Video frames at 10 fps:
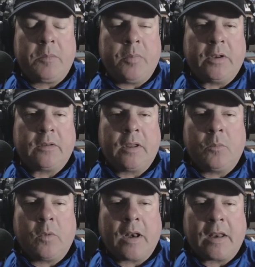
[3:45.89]
But
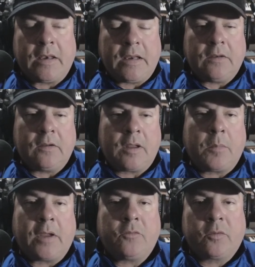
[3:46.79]
then when I need to get
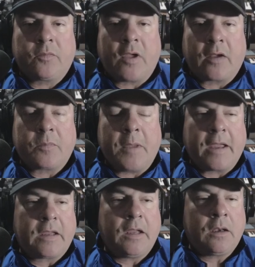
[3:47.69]
my drift socks
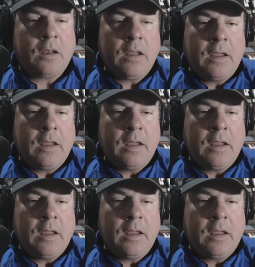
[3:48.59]
back in,